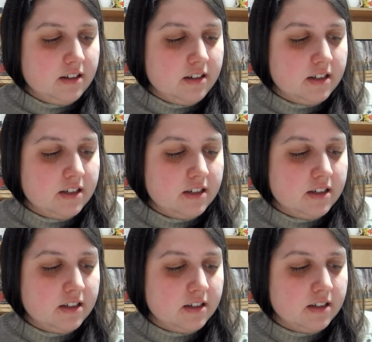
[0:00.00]

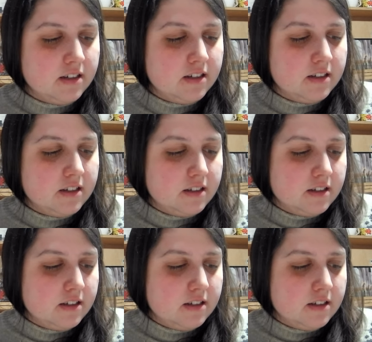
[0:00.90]

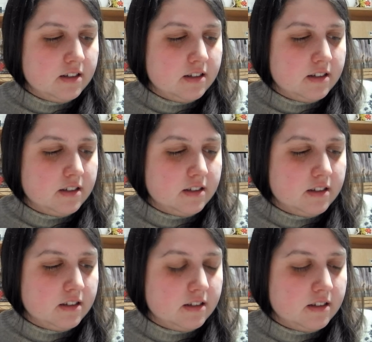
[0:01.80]

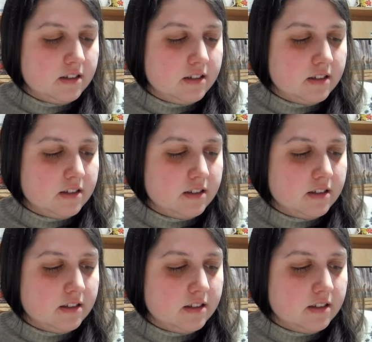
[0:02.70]

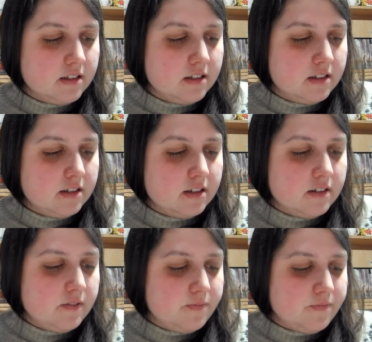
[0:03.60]

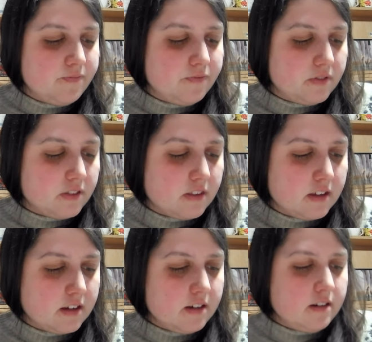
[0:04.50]

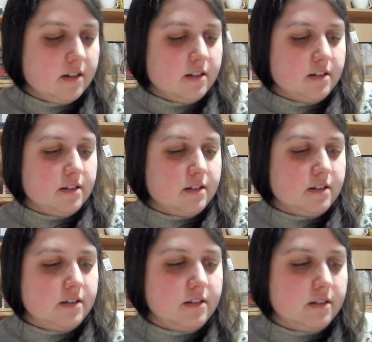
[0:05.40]

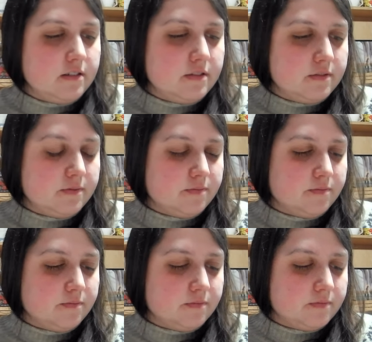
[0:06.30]

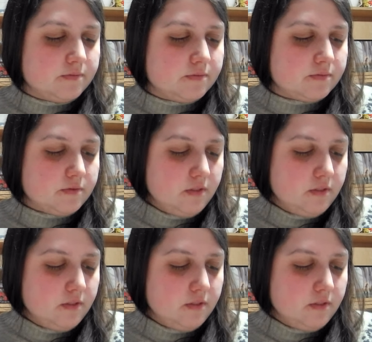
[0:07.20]
Nobody speaks.